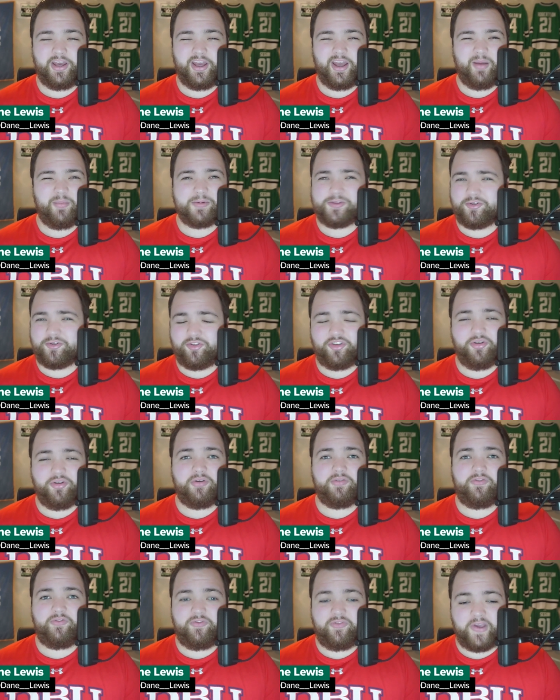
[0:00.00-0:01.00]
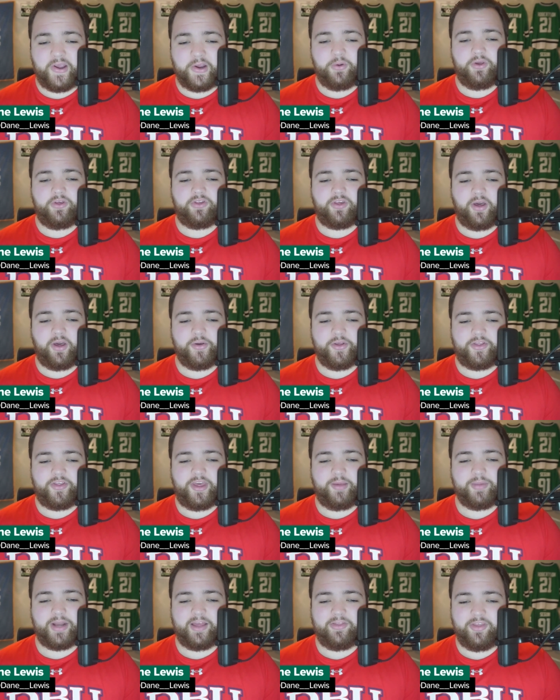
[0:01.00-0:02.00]
but they're still a very solid
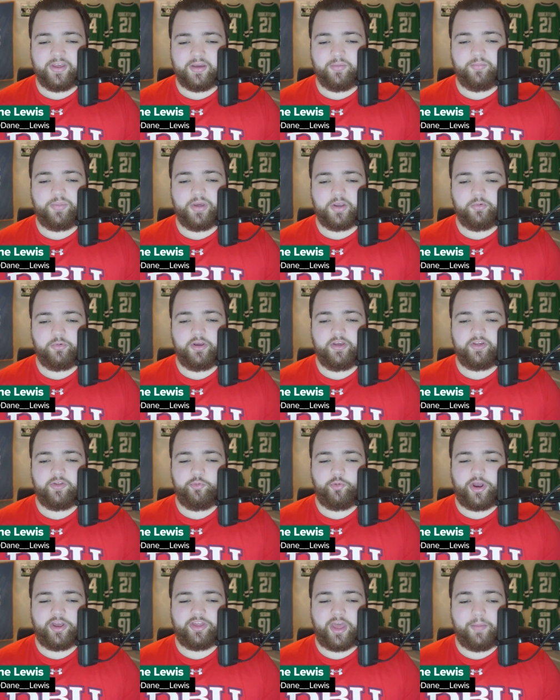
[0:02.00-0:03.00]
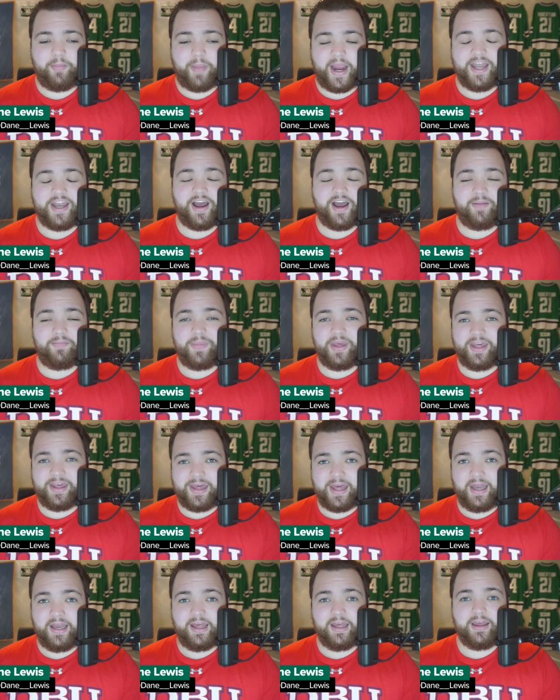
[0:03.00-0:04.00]
team. And I think a big reason why they might not be
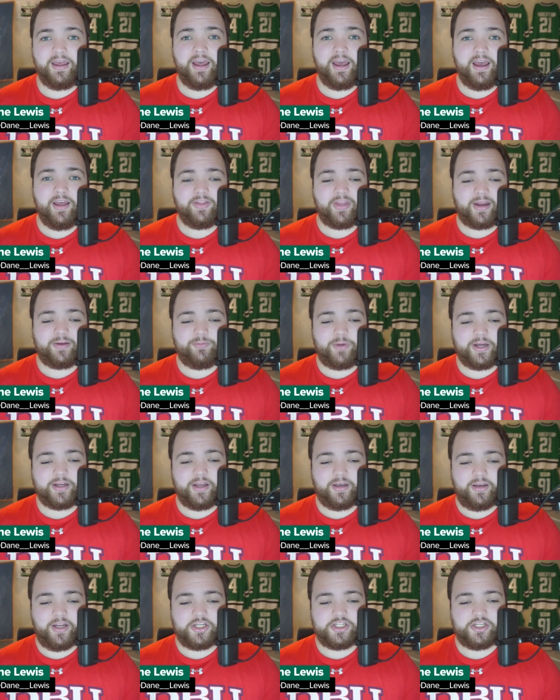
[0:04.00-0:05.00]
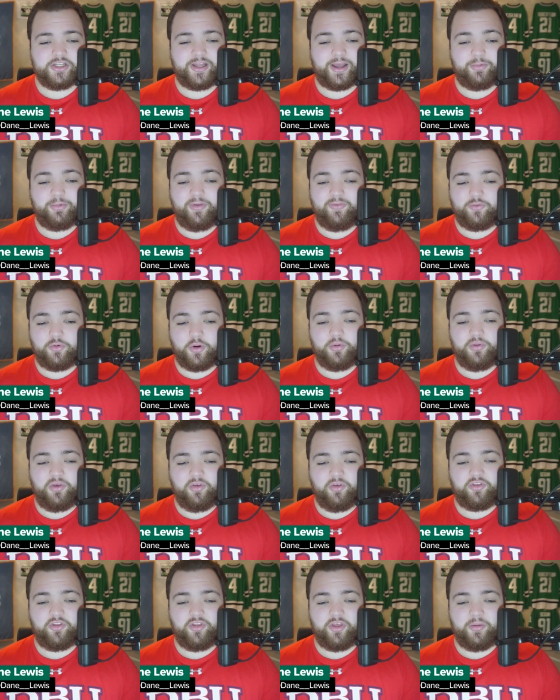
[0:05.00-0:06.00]
getting that recognition that we've grown
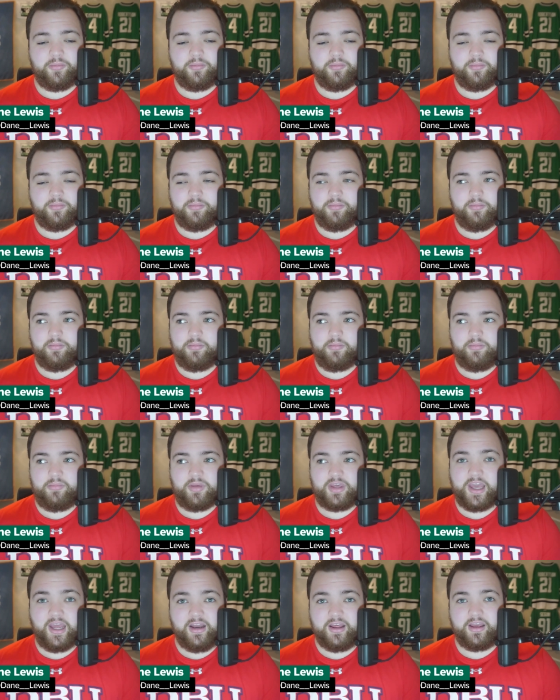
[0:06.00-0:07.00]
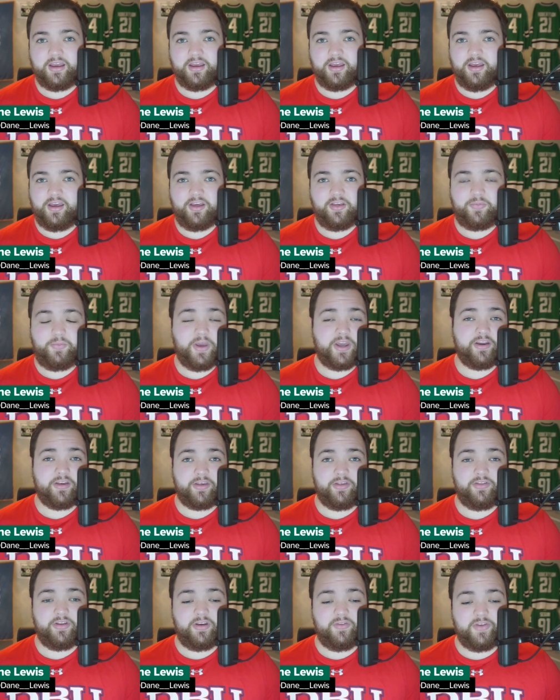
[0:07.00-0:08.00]
used to them getting is because of
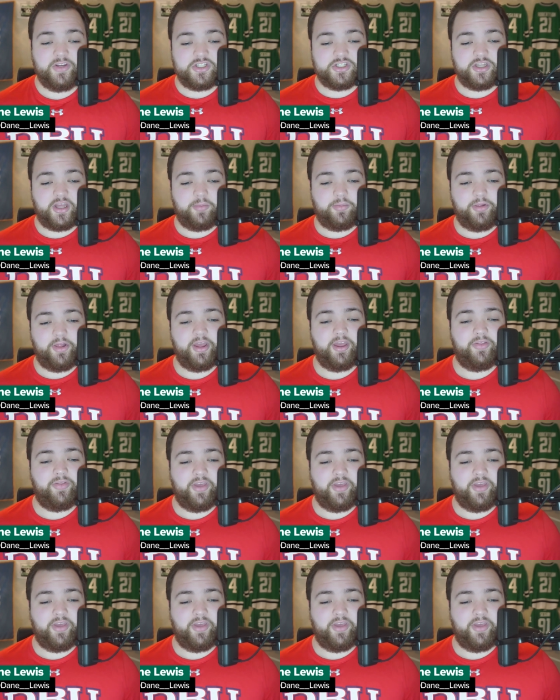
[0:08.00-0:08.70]
the division they play in.